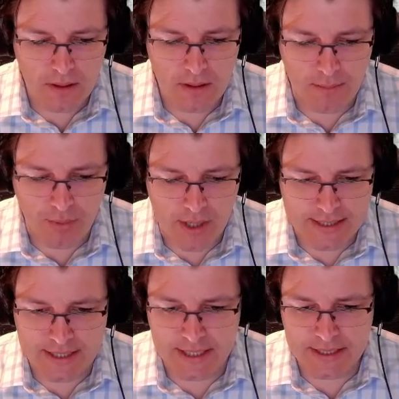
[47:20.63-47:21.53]
the
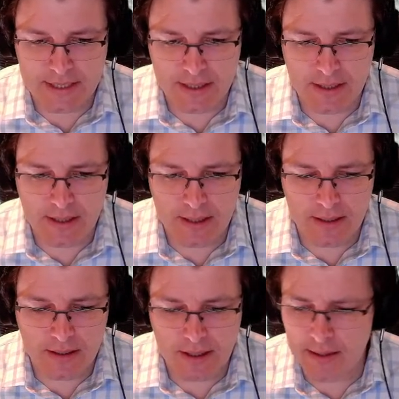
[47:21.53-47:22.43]
process, and
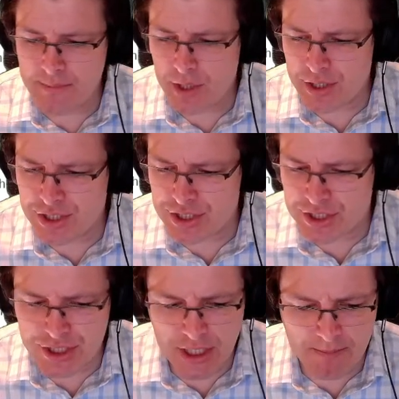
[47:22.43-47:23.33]
I'm going to
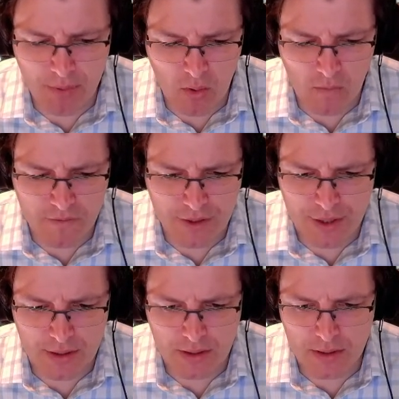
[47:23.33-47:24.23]
just jump over
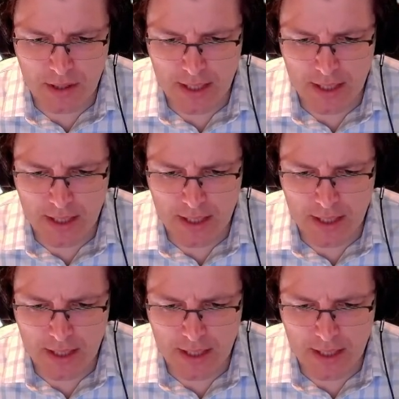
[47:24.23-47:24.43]
here.